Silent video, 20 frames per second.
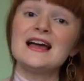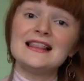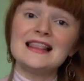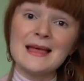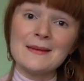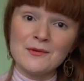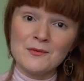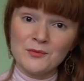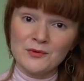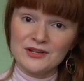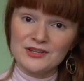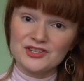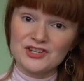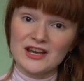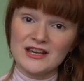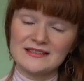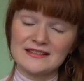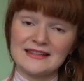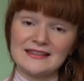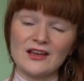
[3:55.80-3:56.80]
Leopard print
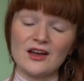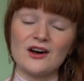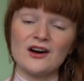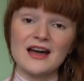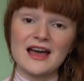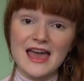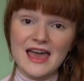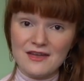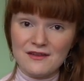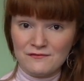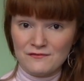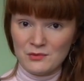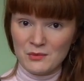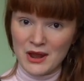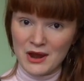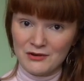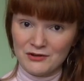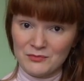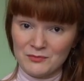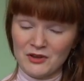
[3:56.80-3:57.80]
jerseys are
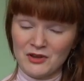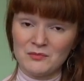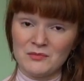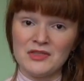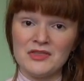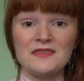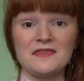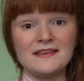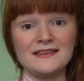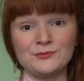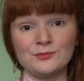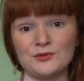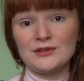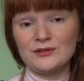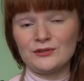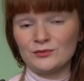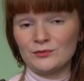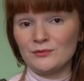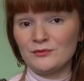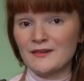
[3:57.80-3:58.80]
everywhere at the moment. This
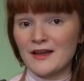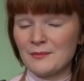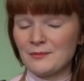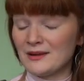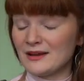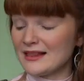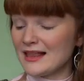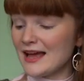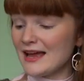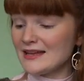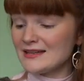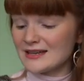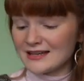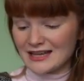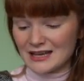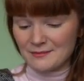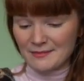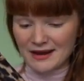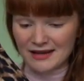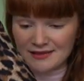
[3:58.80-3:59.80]
is from Fabricland, and
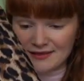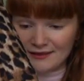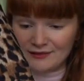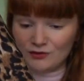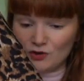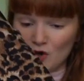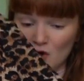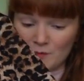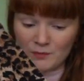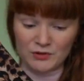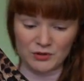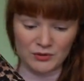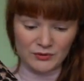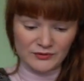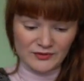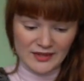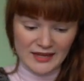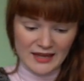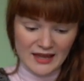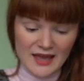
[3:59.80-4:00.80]
I made this top
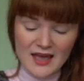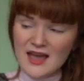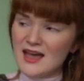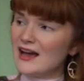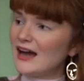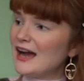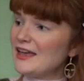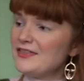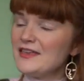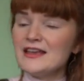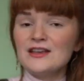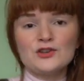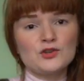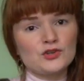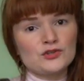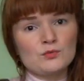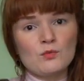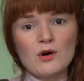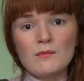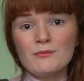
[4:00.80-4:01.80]
using, I think,
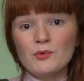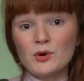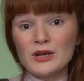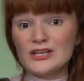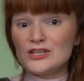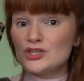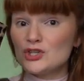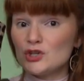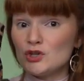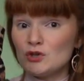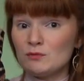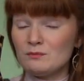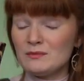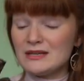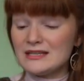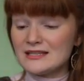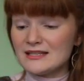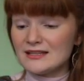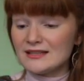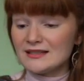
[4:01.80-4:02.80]
just 1.2
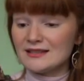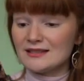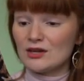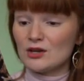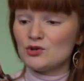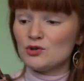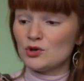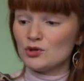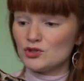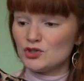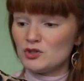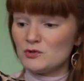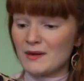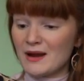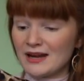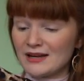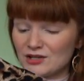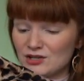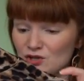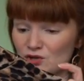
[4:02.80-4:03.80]
meters, so not too
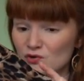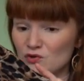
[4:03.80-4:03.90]
bad at